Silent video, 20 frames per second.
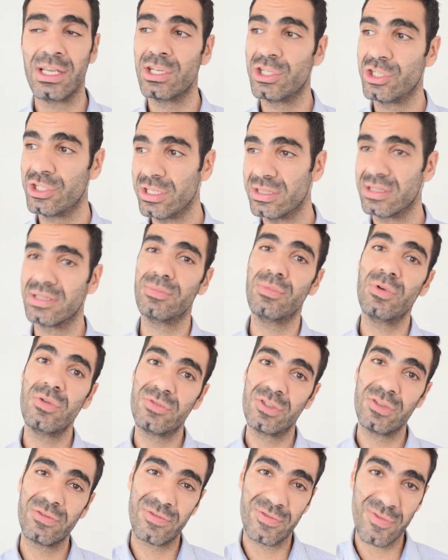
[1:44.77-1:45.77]
Shit that
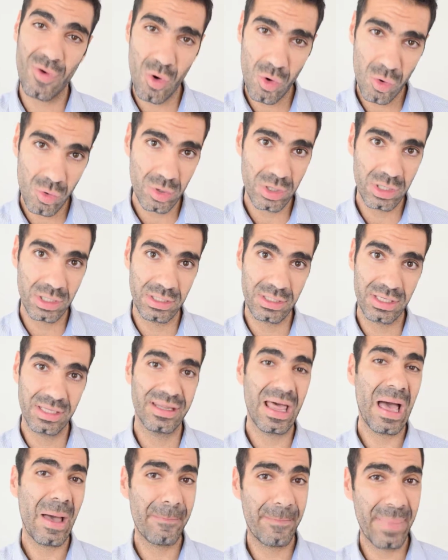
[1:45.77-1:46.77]
moves you forward,
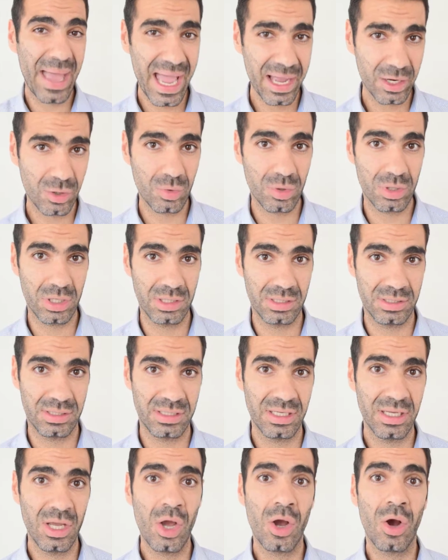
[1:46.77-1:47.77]
not backwards?